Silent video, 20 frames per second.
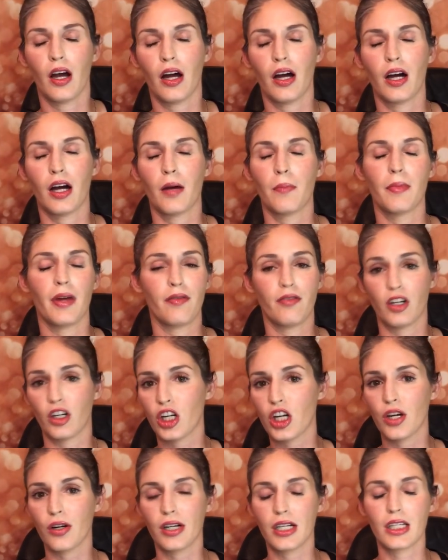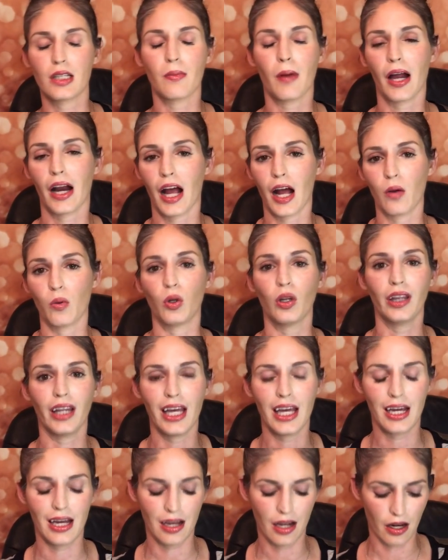um, if you're curious about it, I will
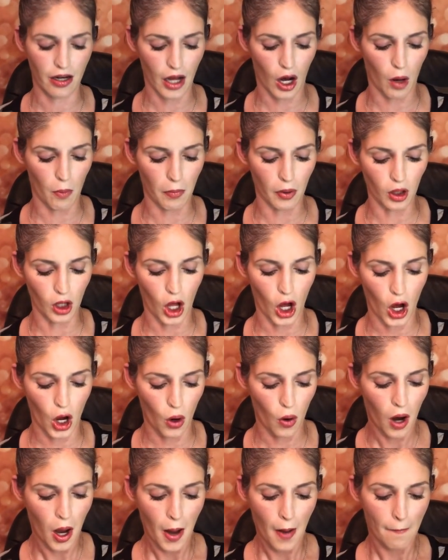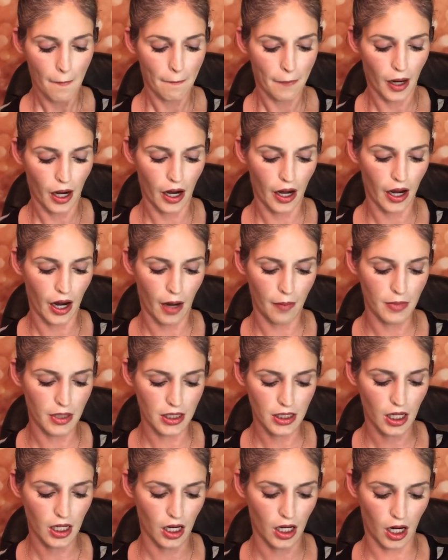link it down below, but I'm
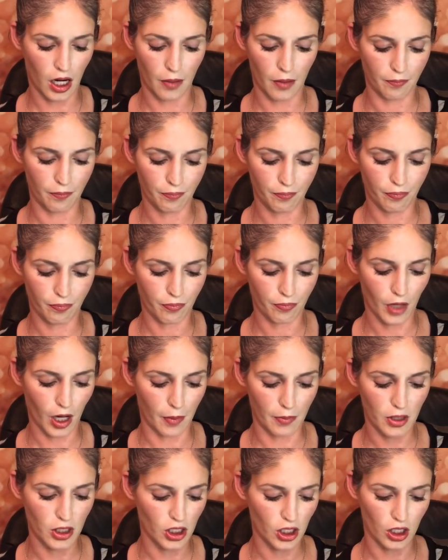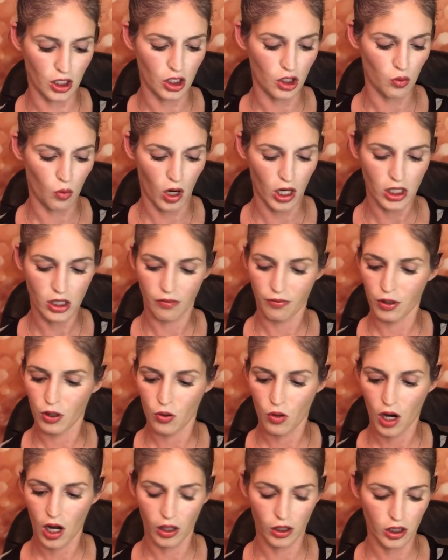just gonna, I'm just gonna swatch a
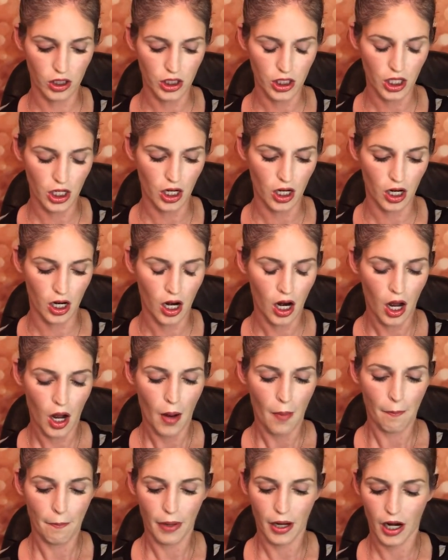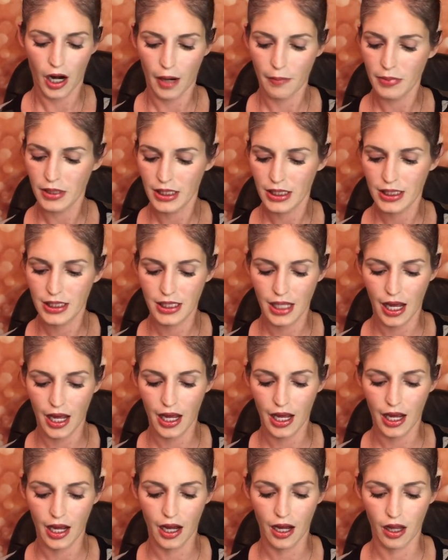few colors here, but I'm just
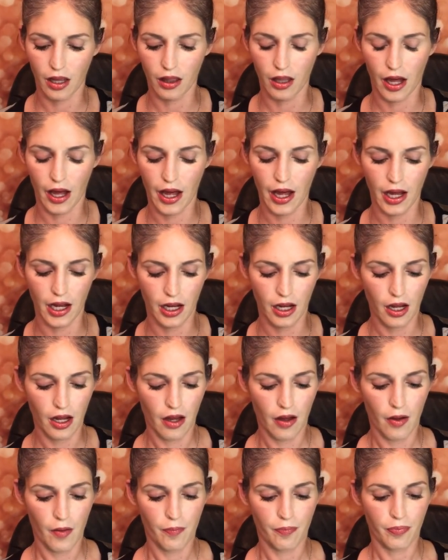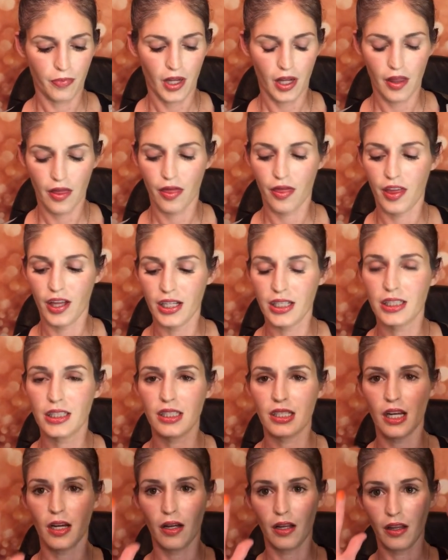saying like
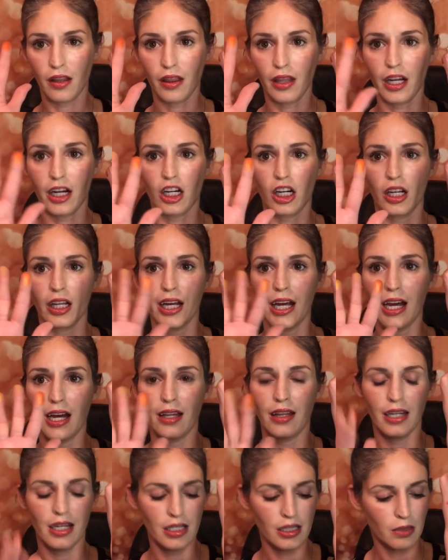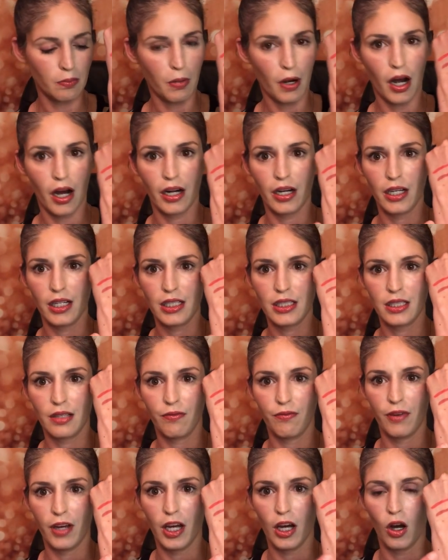this, literally these products
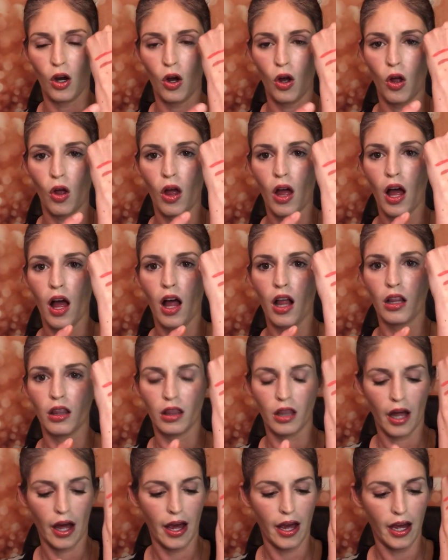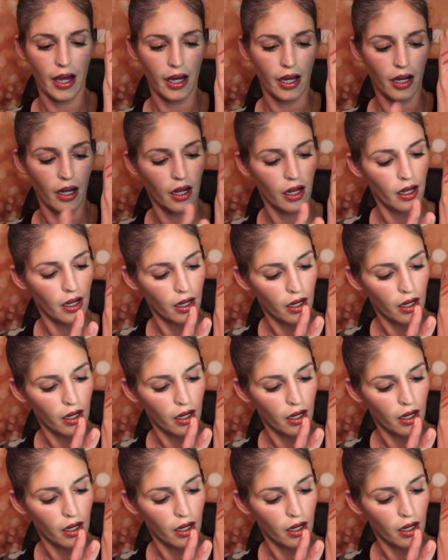feel like